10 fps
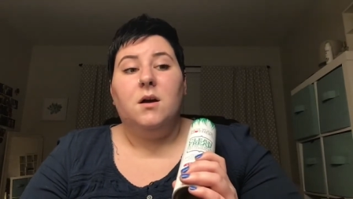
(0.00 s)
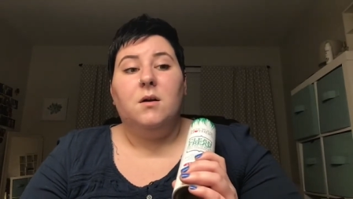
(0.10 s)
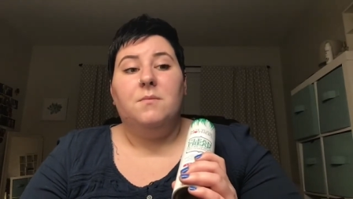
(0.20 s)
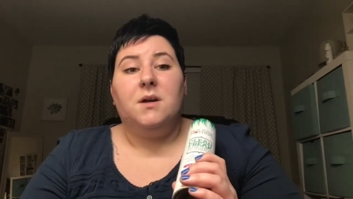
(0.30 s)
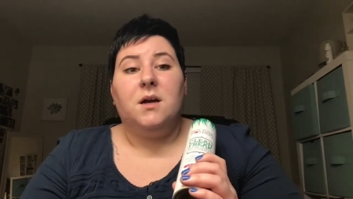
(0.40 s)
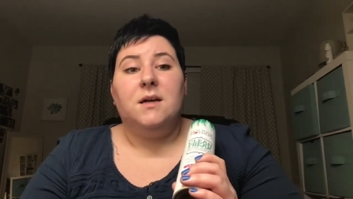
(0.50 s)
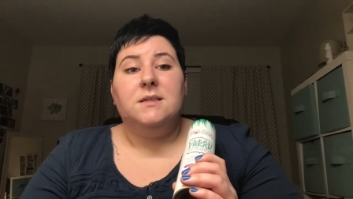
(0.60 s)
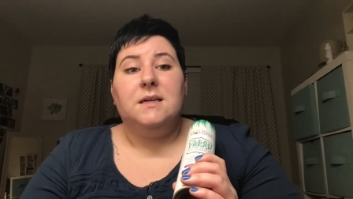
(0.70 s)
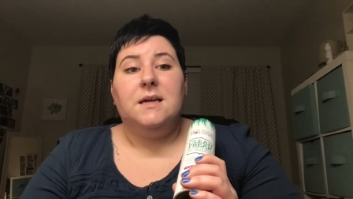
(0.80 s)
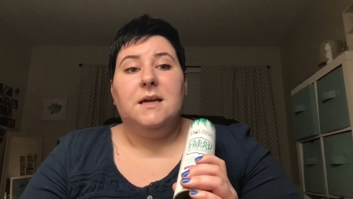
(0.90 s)
Because
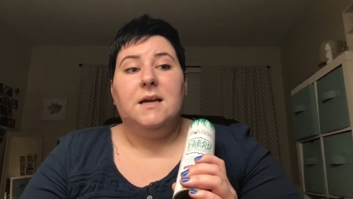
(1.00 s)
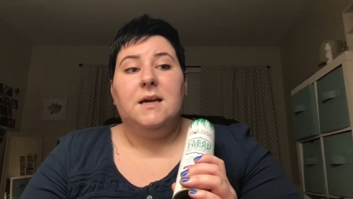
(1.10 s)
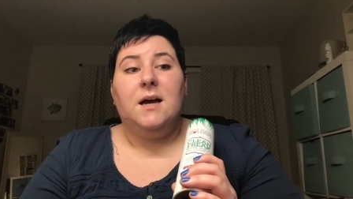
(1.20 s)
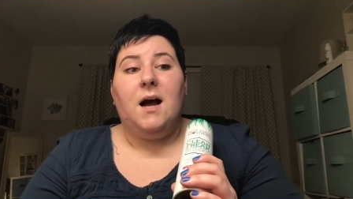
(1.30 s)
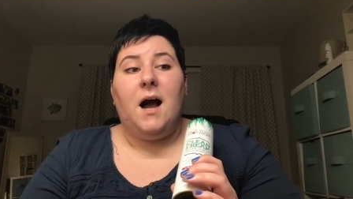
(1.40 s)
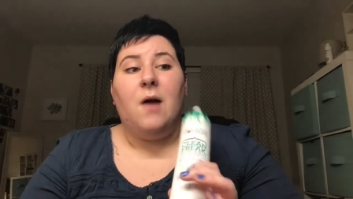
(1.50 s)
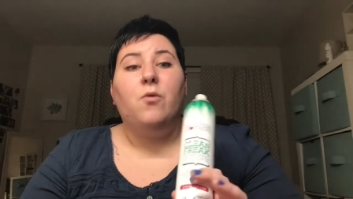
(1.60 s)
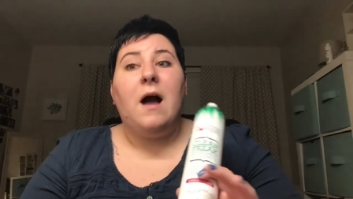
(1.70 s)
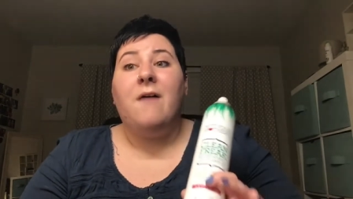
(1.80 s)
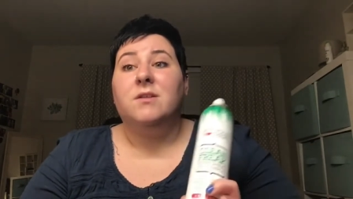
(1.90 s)
I will
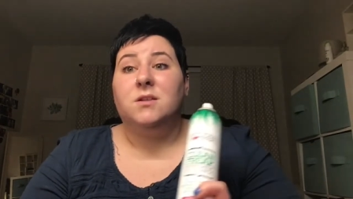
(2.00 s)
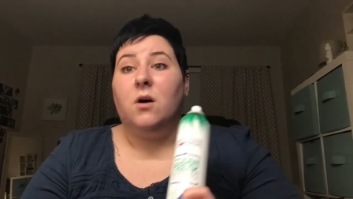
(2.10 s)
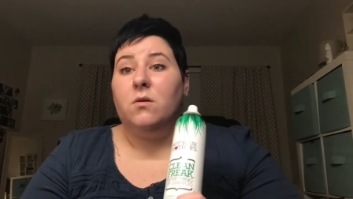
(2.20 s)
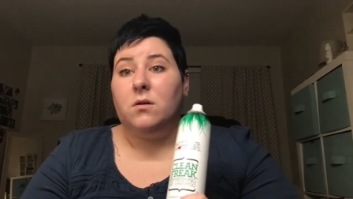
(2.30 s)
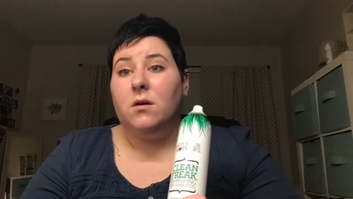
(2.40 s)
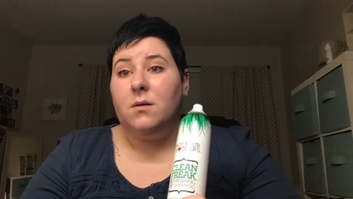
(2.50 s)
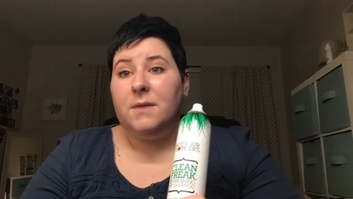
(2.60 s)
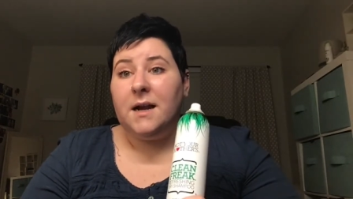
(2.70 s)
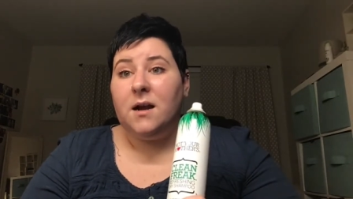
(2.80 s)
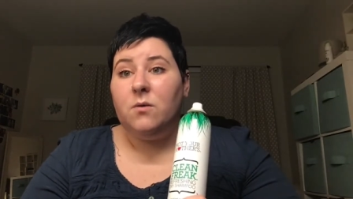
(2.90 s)
have a toner on my
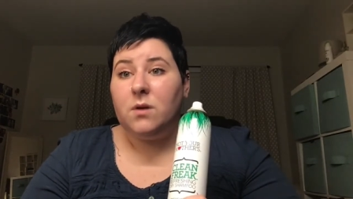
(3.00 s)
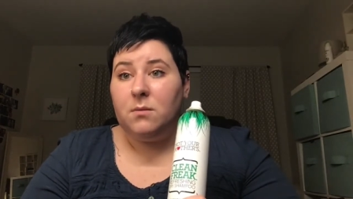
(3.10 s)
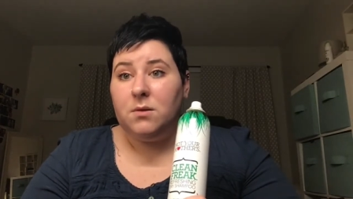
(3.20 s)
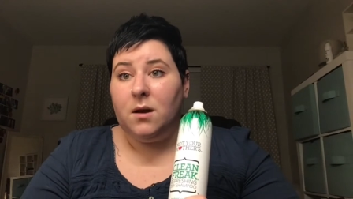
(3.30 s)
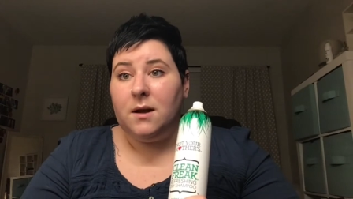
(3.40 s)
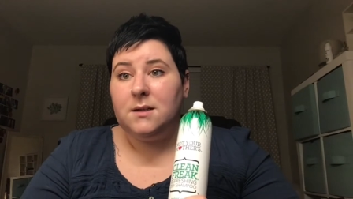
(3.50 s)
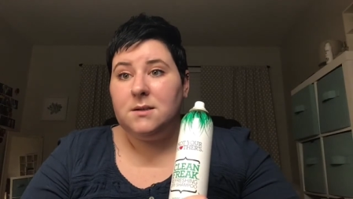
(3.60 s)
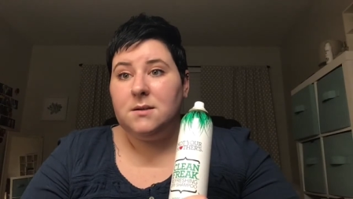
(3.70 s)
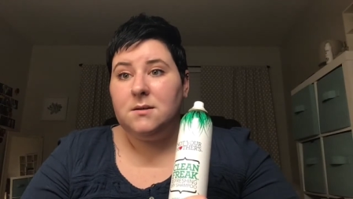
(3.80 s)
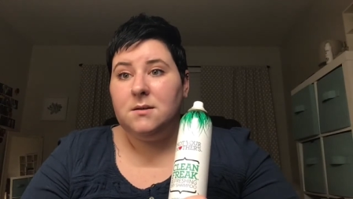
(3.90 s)
hair when I'm blonde,
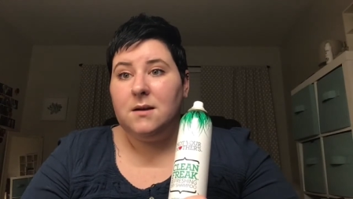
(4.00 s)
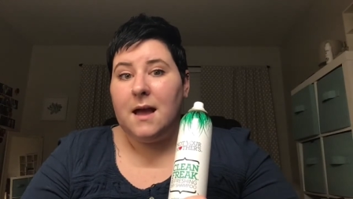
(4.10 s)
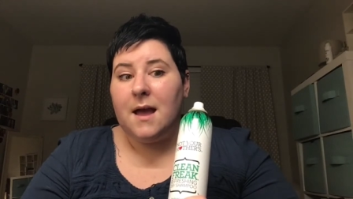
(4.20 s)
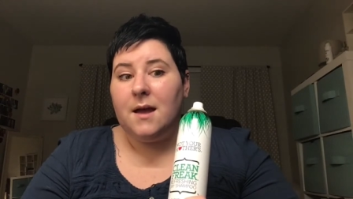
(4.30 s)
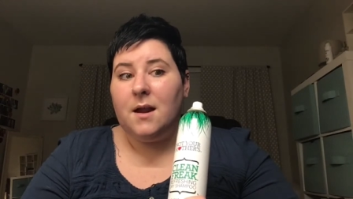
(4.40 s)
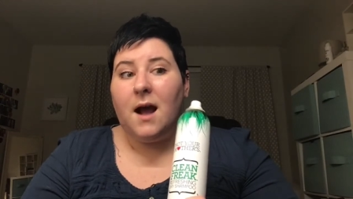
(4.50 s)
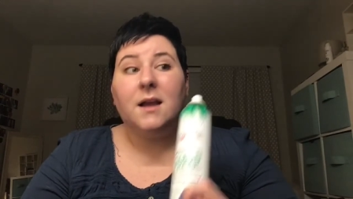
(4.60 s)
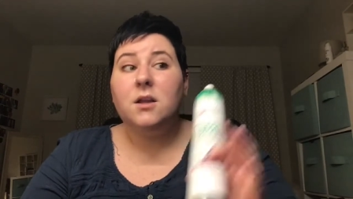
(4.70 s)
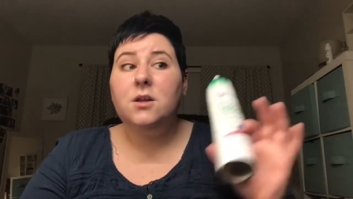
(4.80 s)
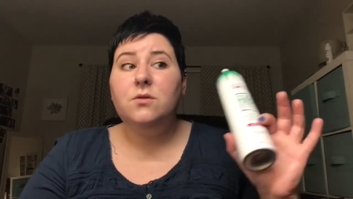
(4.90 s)
and I
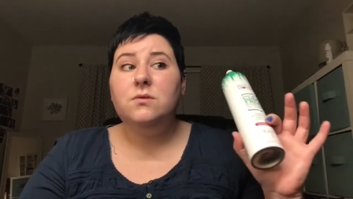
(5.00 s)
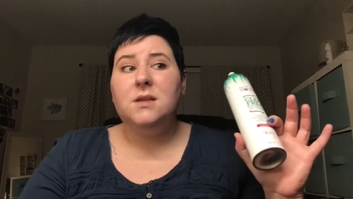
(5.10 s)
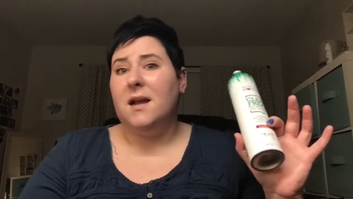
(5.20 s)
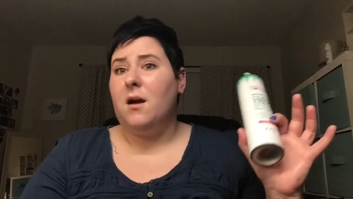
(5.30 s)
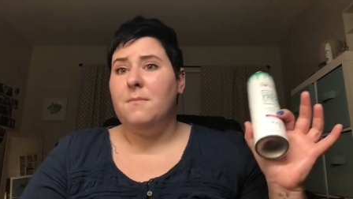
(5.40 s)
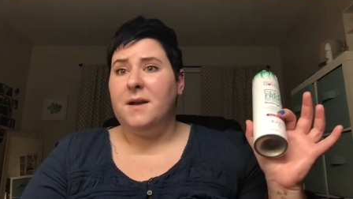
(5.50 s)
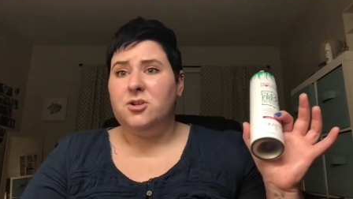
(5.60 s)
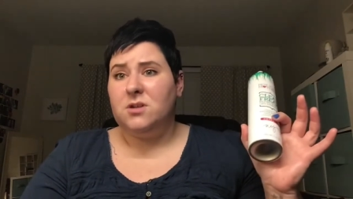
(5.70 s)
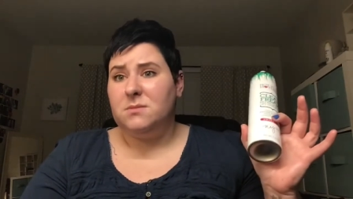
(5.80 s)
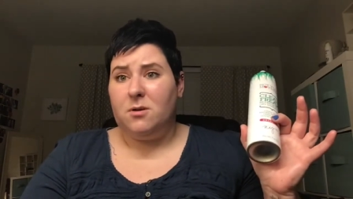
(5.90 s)
can use like a
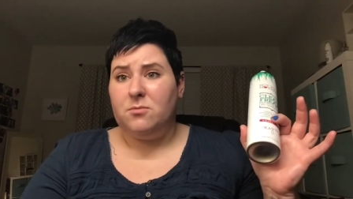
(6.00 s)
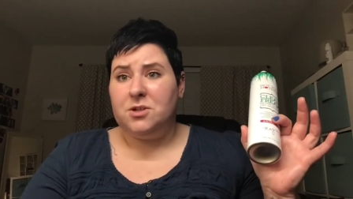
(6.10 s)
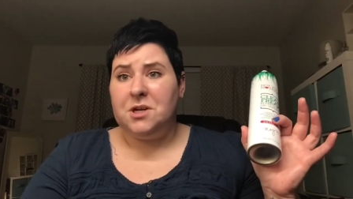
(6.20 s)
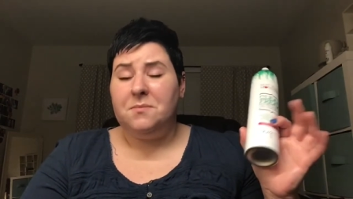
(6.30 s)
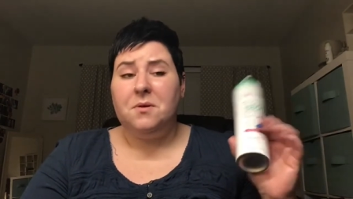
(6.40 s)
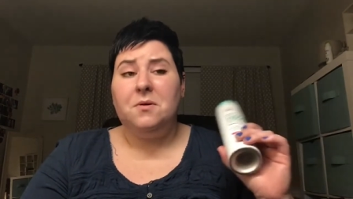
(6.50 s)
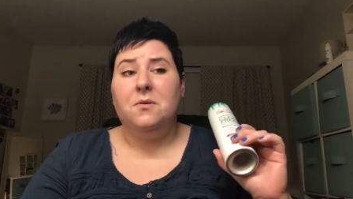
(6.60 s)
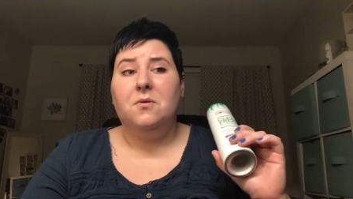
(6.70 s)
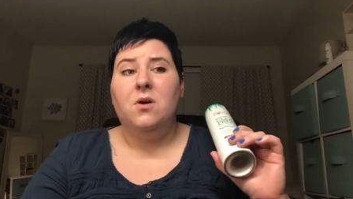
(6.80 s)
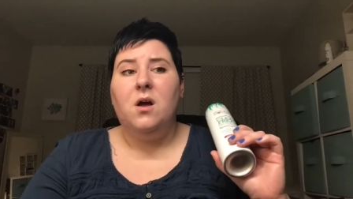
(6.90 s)
Matrix purple
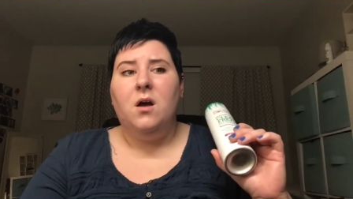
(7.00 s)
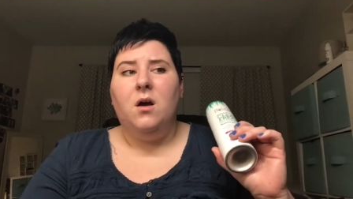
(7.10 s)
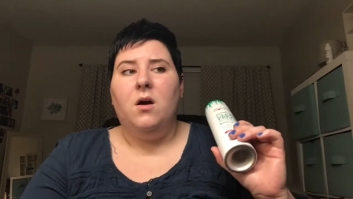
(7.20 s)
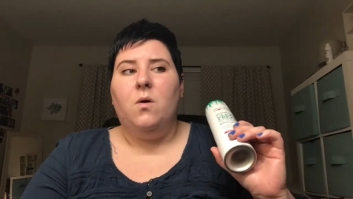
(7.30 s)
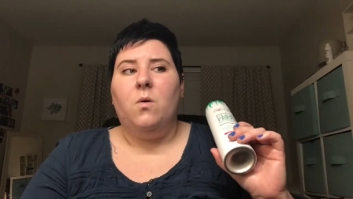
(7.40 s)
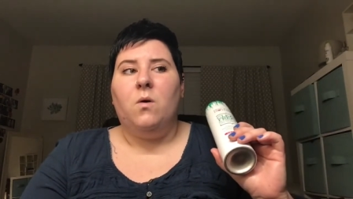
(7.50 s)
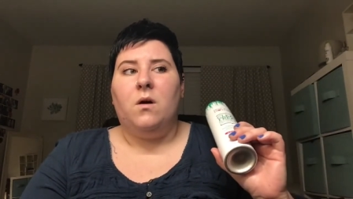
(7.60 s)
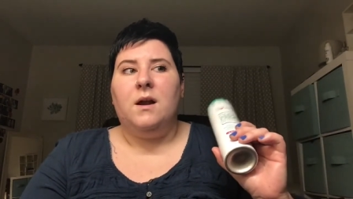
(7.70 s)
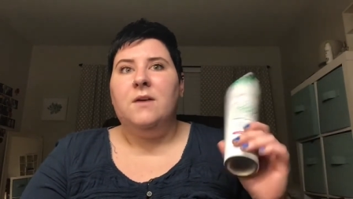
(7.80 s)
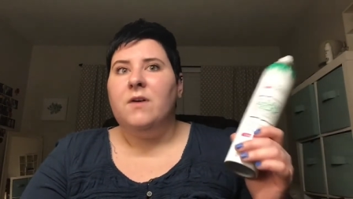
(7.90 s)
shampoo or
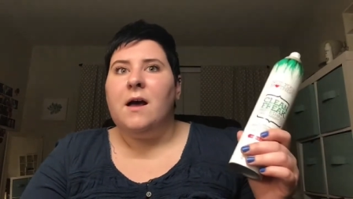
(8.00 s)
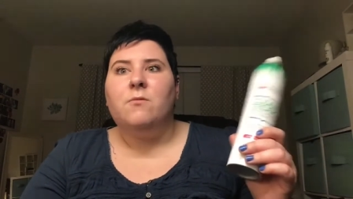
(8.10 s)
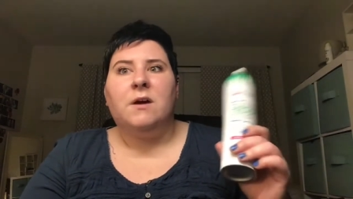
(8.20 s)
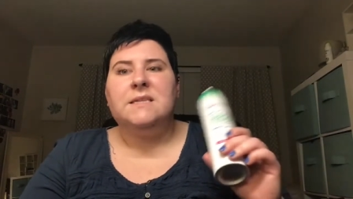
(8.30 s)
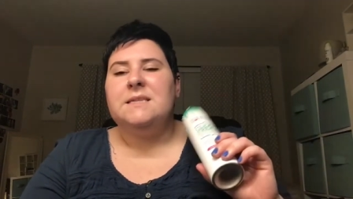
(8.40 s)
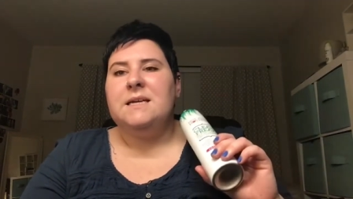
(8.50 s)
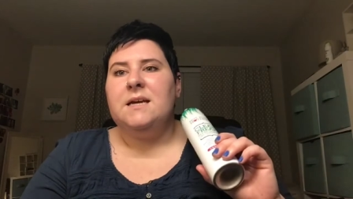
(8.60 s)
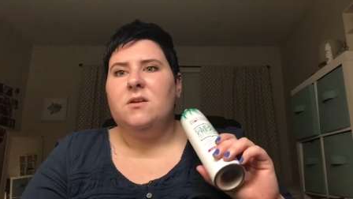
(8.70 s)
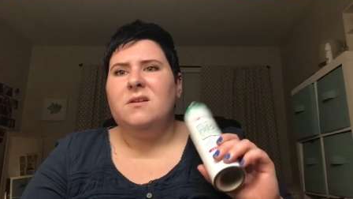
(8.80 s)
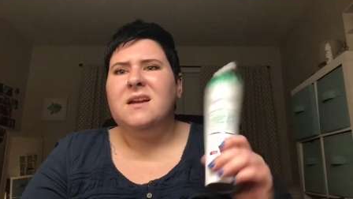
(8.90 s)
Eva
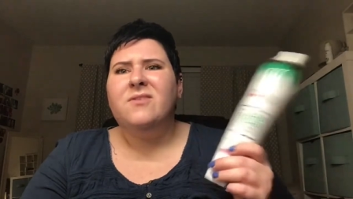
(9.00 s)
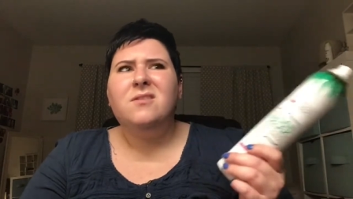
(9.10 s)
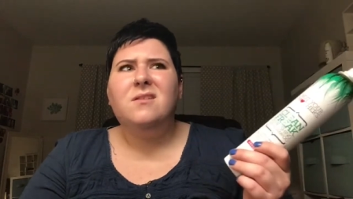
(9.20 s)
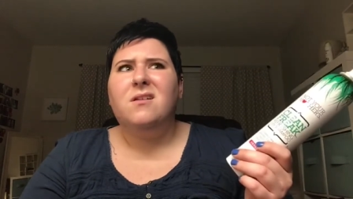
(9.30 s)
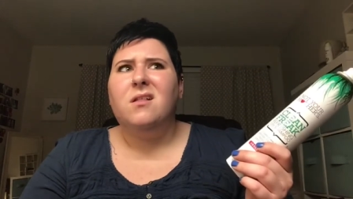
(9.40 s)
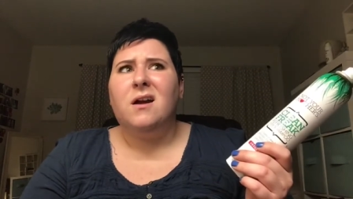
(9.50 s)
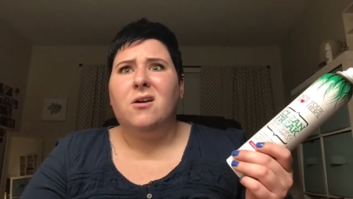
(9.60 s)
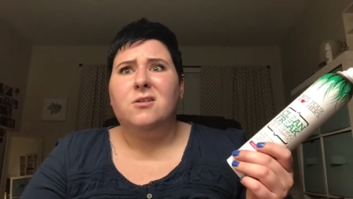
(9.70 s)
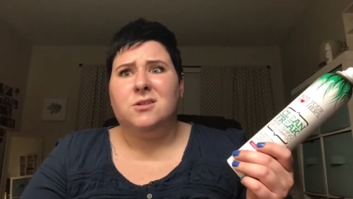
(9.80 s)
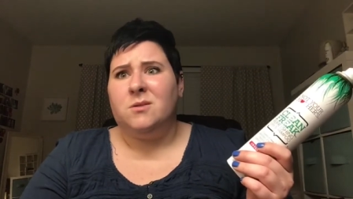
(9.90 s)
NYC or even
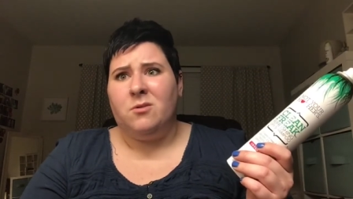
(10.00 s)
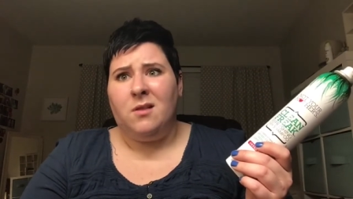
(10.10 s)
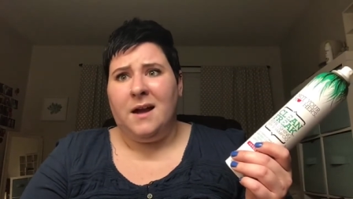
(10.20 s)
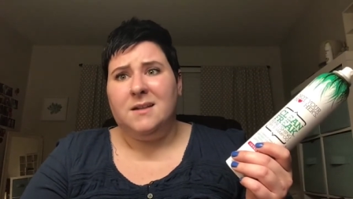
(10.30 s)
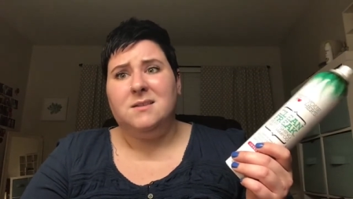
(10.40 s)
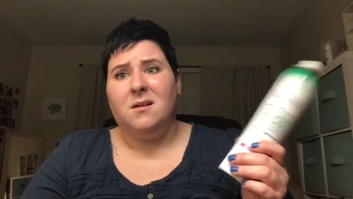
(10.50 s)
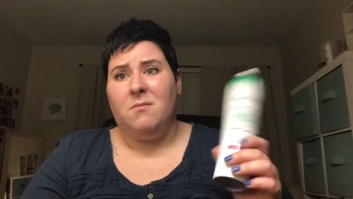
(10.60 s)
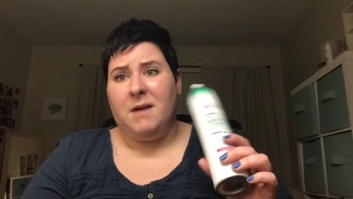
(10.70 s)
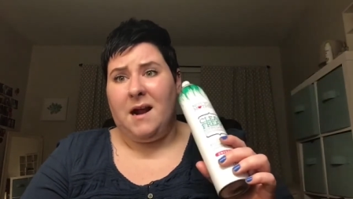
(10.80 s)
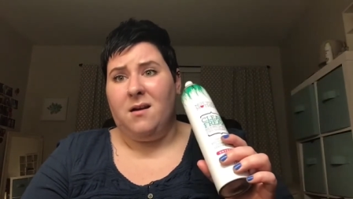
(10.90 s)
Clairol shimmer lights on
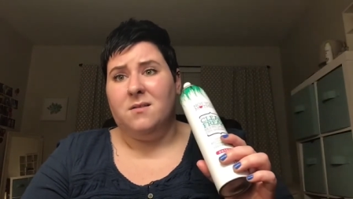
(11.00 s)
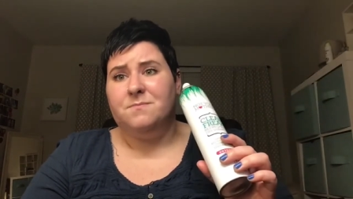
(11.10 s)
my hair,